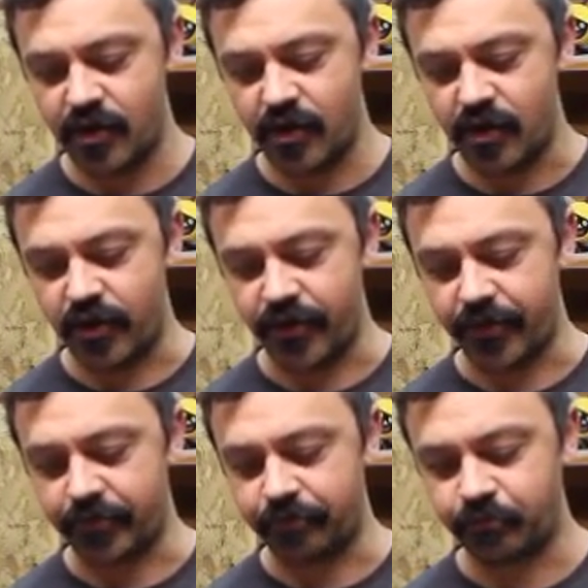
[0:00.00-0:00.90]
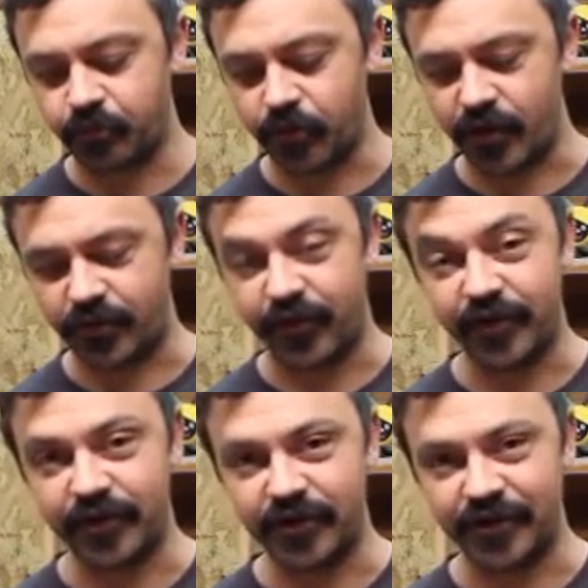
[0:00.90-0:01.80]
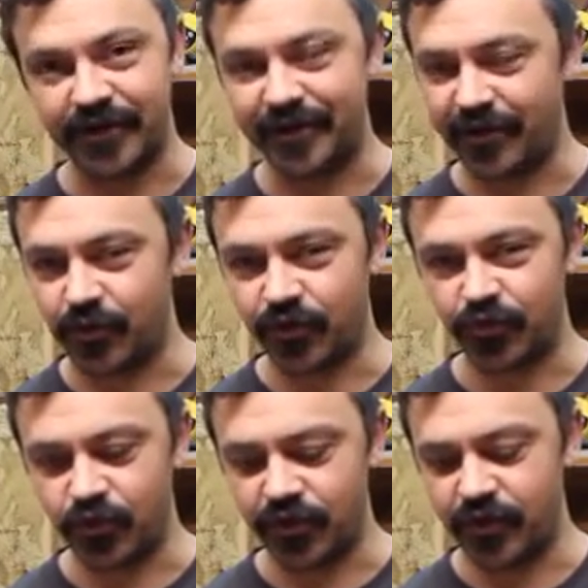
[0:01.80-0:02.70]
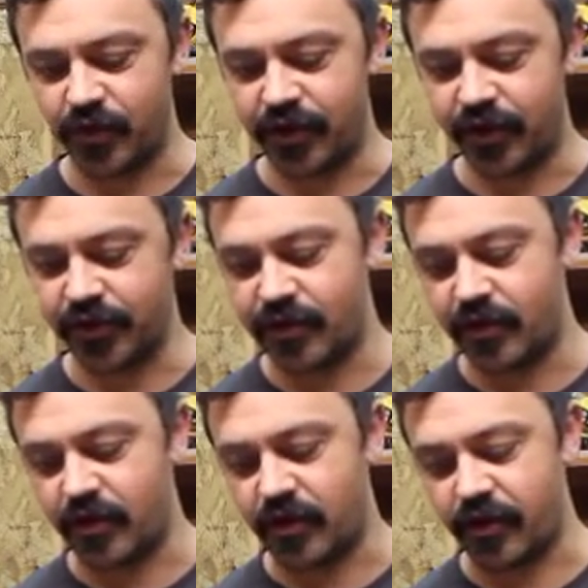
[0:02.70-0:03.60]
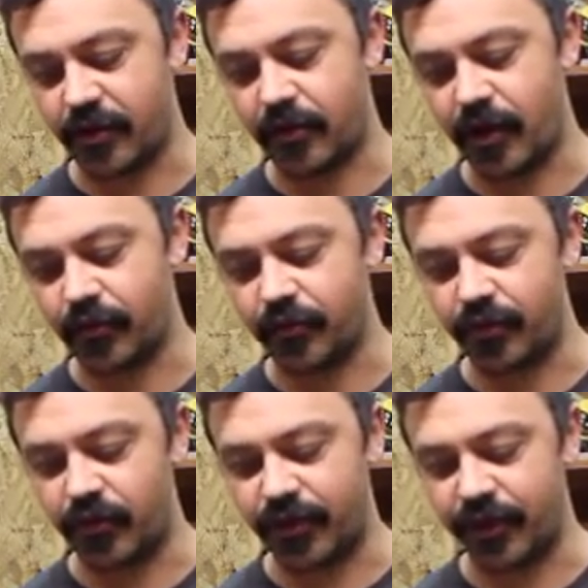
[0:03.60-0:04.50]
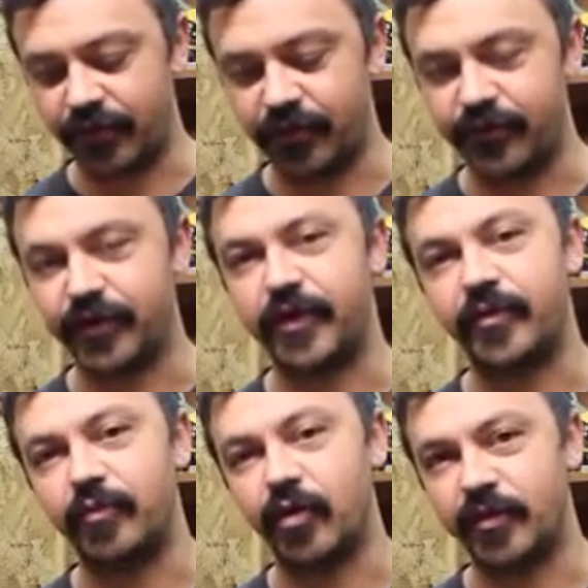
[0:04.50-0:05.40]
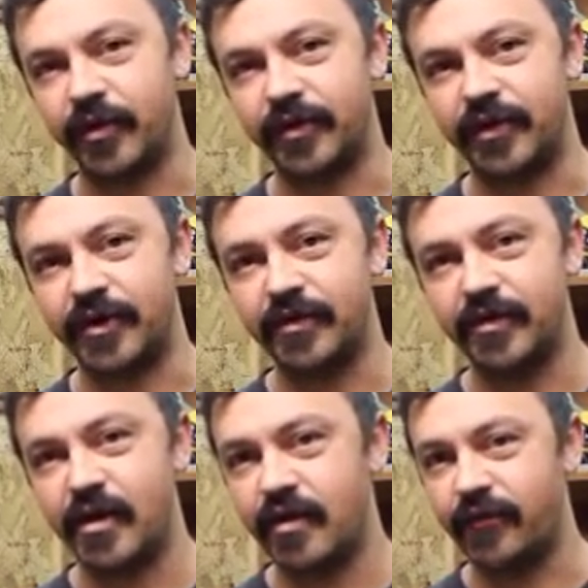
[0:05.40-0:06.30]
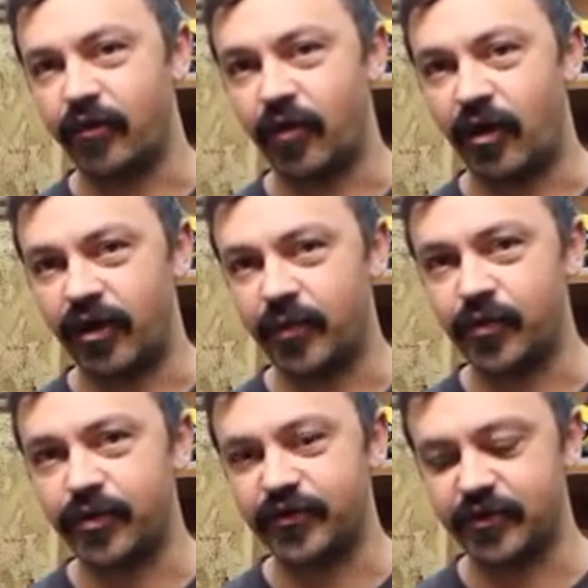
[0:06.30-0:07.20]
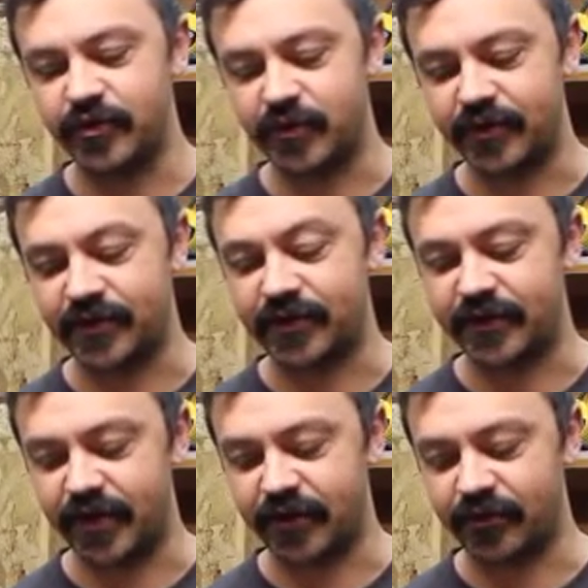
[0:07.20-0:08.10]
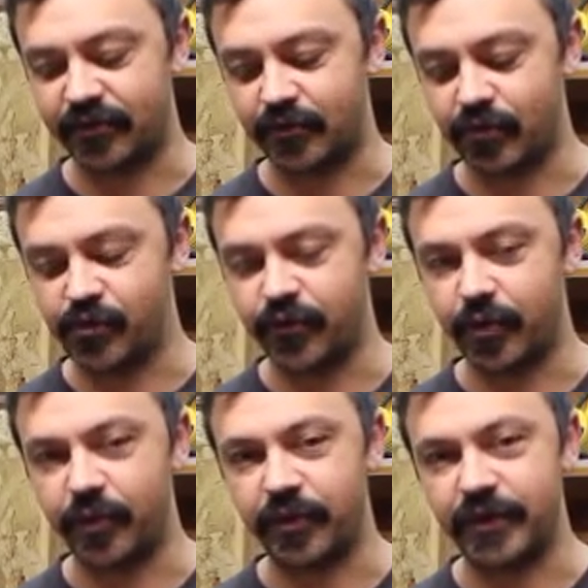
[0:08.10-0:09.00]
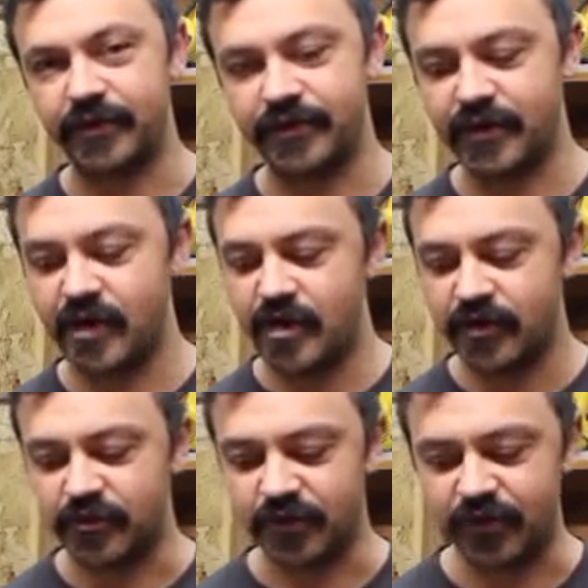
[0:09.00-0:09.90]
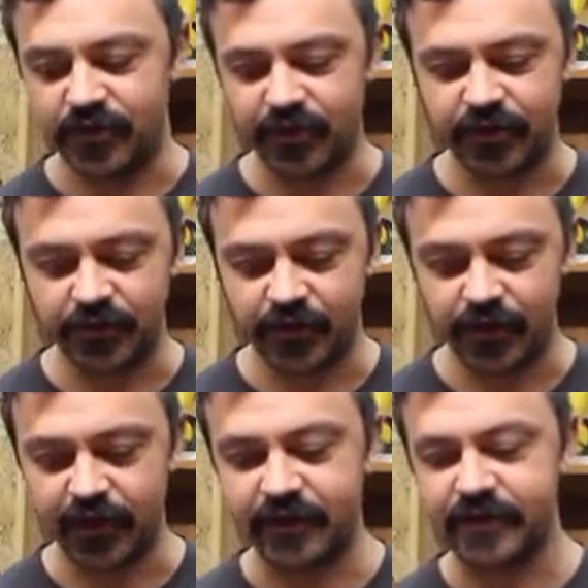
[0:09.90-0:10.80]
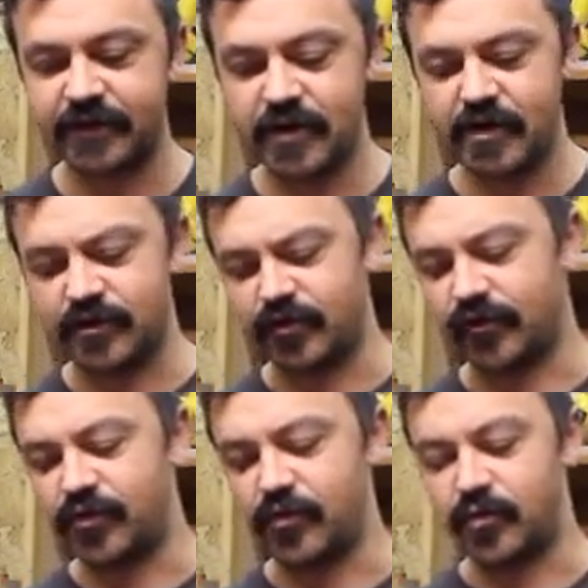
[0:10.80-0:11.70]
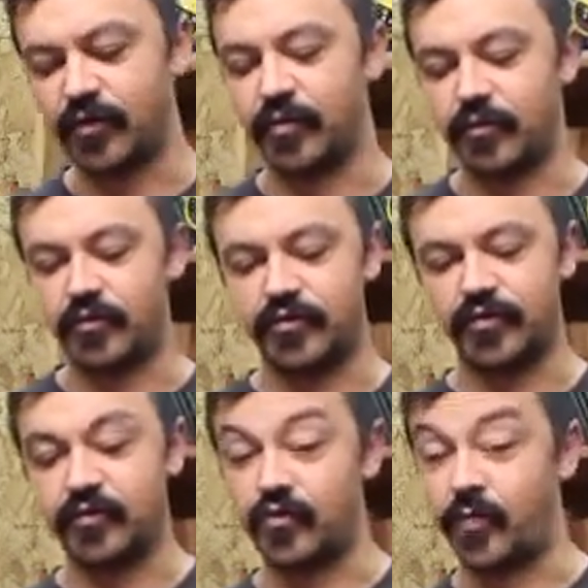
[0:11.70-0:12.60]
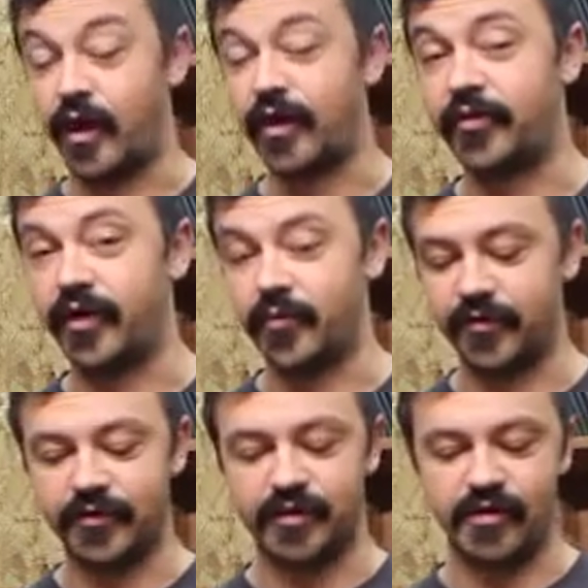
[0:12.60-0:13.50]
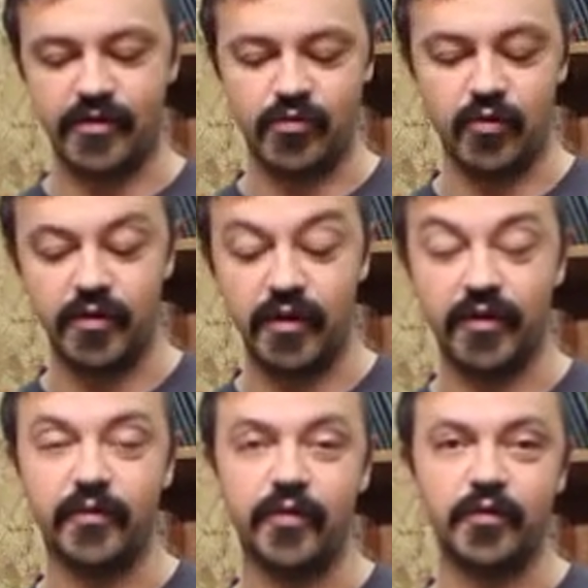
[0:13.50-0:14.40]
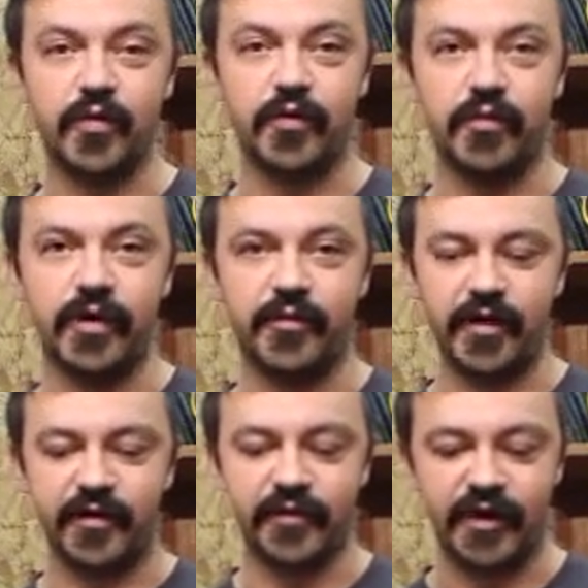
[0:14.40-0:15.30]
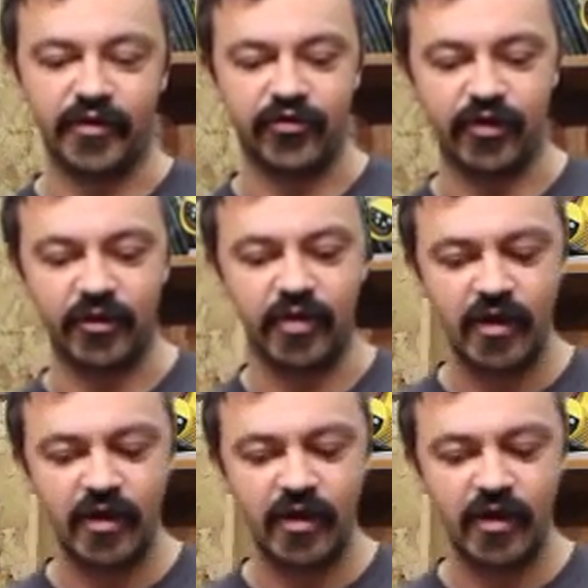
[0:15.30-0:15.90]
and I finally did it. It works really well. I wouldn't want that groove in there permanently for all operations, but it's nice to have this removable piece specifically for this. So if you were to buy gramils, it would be a worthwhile modification.